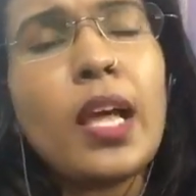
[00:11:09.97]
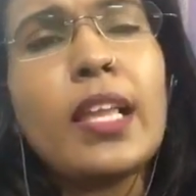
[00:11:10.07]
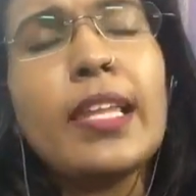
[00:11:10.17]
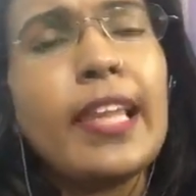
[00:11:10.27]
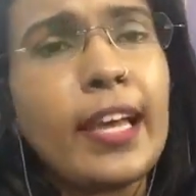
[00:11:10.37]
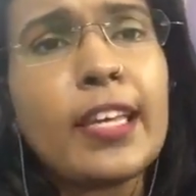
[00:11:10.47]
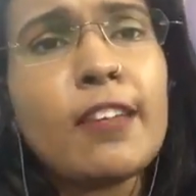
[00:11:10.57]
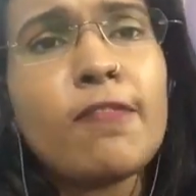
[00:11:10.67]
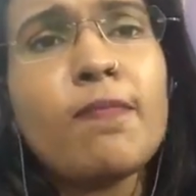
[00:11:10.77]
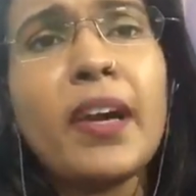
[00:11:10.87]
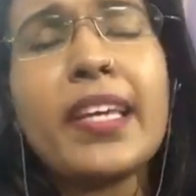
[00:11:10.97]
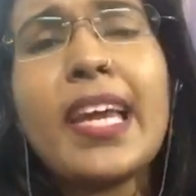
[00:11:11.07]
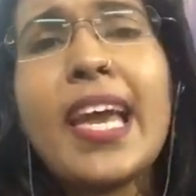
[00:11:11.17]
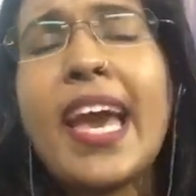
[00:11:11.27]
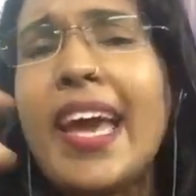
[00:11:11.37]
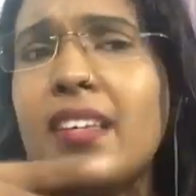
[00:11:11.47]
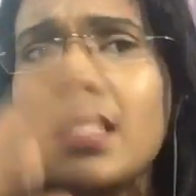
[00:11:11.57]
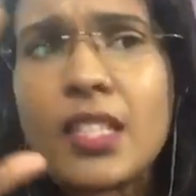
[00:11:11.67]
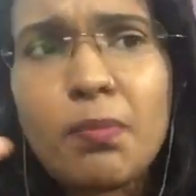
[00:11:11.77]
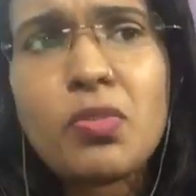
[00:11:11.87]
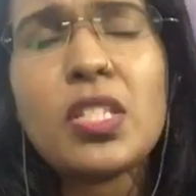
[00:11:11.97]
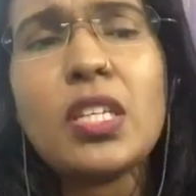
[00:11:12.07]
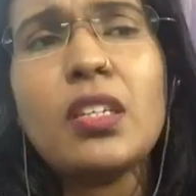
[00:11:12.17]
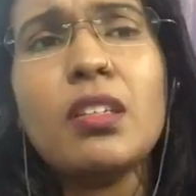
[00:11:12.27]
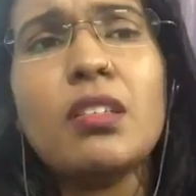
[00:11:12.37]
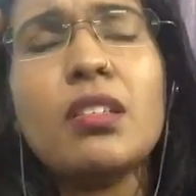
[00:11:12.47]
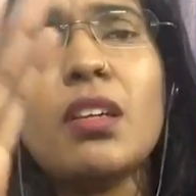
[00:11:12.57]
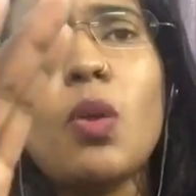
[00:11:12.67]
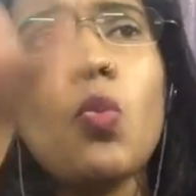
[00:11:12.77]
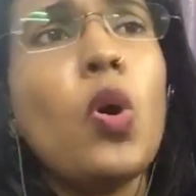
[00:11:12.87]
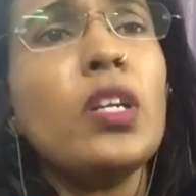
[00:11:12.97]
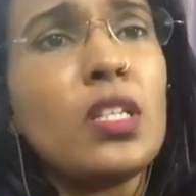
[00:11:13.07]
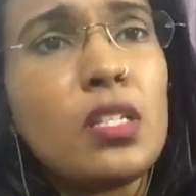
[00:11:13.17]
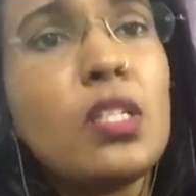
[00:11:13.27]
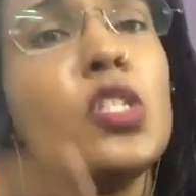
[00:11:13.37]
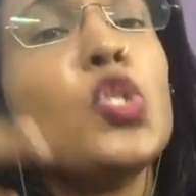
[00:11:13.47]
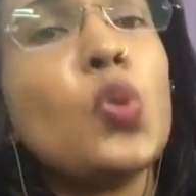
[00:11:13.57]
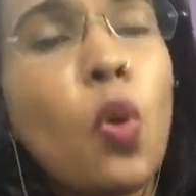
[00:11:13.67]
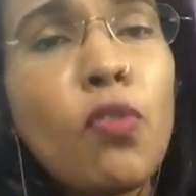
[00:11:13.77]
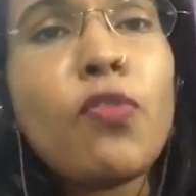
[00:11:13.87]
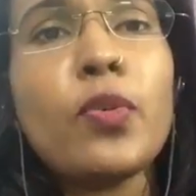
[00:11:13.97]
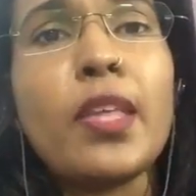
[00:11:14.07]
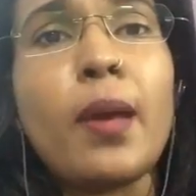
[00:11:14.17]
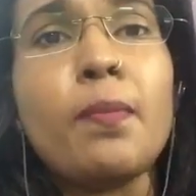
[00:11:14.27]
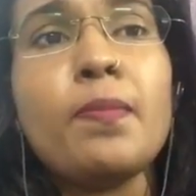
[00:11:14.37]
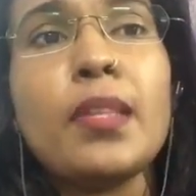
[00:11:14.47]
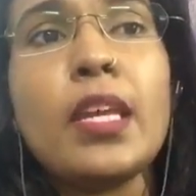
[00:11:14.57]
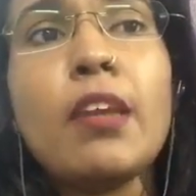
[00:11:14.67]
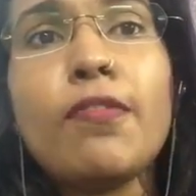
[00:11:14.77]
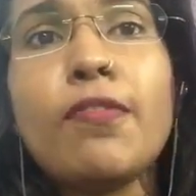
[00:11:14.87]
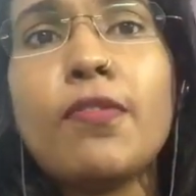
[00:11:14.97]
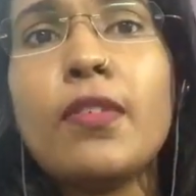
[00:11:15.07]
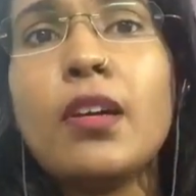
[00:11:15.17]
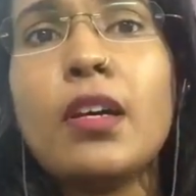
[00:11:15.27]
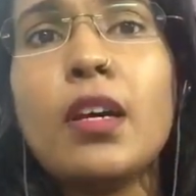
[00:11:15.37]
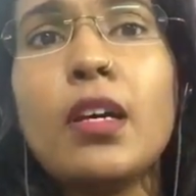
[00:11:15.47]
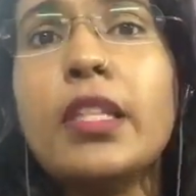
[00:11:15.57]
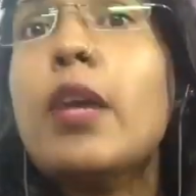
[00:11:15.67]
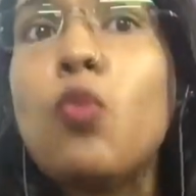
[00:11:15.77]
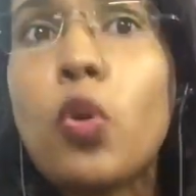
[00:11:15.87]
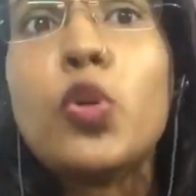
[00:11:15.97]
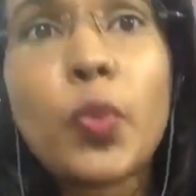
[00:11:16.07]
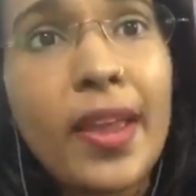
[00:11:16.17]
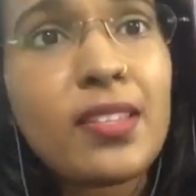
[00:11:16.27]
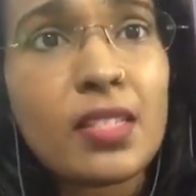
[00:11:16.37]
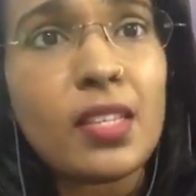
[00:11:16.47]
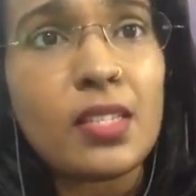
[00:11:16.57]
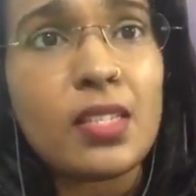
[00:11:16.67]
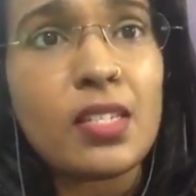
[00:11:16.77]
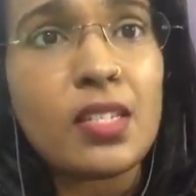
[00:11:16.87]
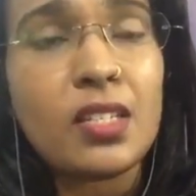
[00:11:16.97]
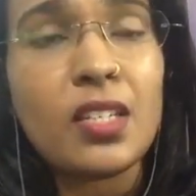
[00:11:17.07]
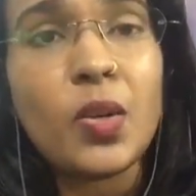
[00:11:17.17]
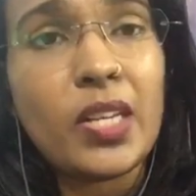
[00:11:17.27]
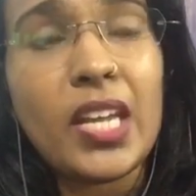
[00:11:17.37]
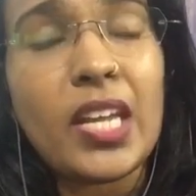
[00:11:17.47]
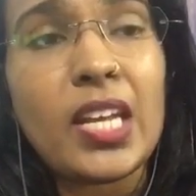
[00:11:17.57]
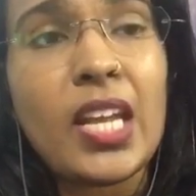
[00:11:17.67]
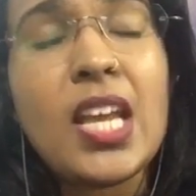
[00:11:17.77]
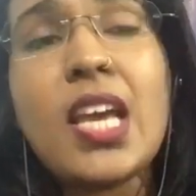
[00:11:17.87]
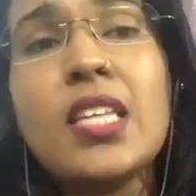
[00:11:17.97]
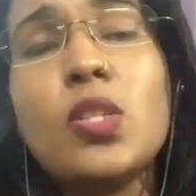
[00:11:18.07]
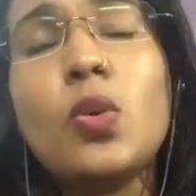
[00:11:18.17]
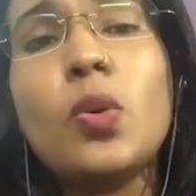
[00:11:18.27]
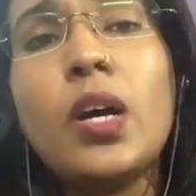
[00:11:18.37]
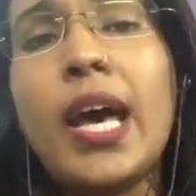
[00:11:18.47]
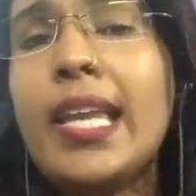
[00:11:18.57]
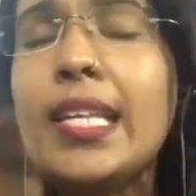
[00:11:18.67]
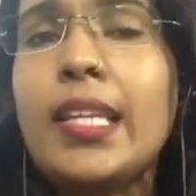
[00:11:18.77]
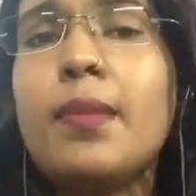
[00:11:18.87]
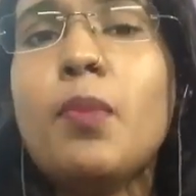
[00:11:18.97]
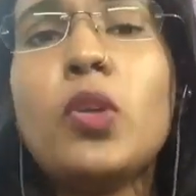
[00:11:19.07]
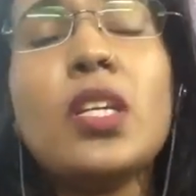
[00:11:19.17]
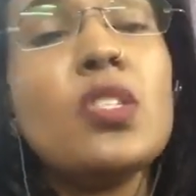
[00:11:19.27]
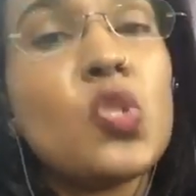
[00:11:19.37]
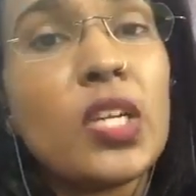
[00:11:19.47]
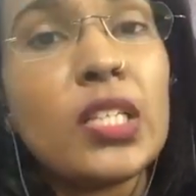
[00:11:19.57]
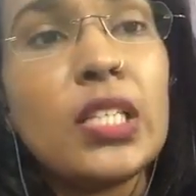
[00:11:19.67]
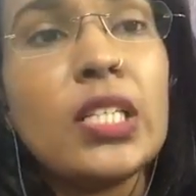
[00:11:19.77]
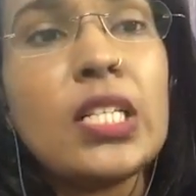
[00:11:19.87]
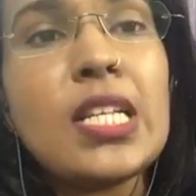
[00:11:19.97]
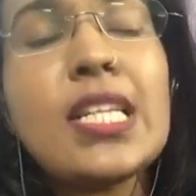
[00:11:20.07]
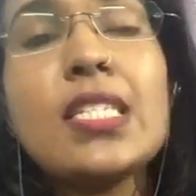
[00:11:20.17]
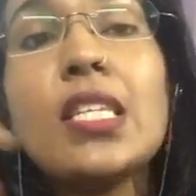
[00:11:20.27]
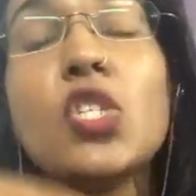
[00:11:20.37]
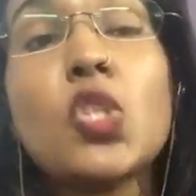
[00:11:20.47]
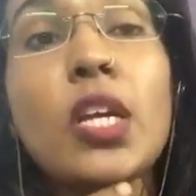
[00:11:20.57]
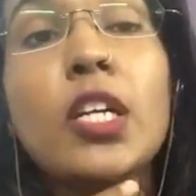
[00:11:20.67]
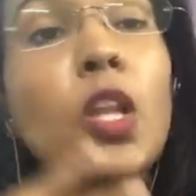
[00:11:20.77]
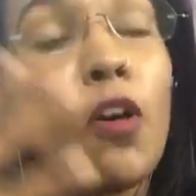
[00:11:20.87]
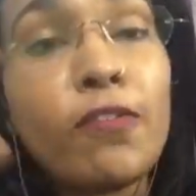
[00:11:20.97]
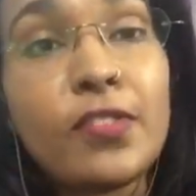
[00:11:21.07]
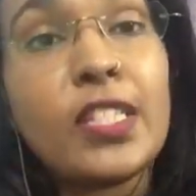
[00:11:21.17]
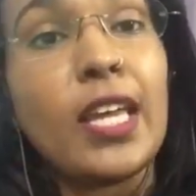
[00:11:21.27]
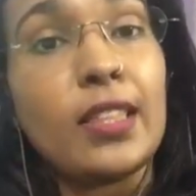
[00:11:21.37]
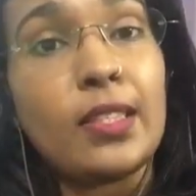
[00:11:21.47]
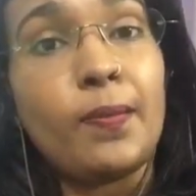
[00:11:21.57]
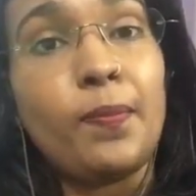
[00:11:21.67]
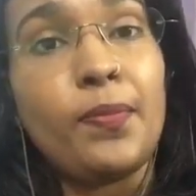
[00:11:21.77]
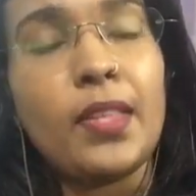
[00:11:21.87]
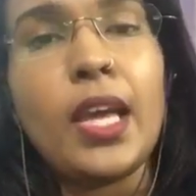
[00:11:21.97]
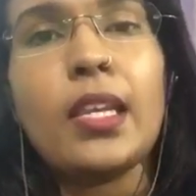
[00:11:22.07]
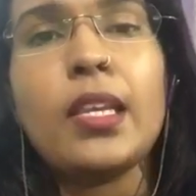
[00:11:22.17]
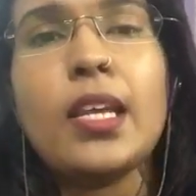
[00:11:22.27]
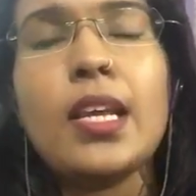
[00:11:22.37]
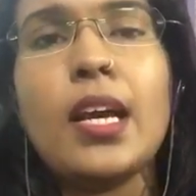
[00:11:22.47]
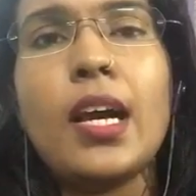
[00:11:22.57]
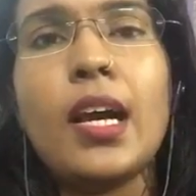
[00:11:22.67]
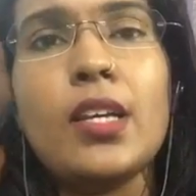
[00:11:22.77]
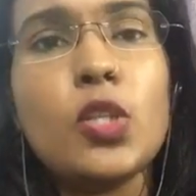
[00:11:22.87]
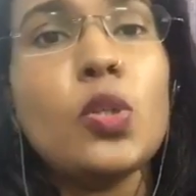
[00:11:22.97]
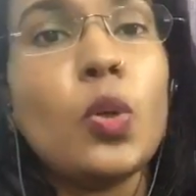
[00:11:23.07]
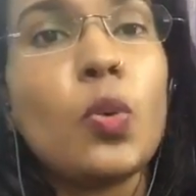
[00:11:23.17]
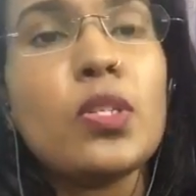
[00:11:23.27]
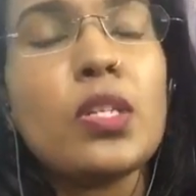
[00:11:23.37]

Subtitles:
life by accepting what is in store for them if they want to exist. Okay, so another important struggle is the struggle of death. And as you know,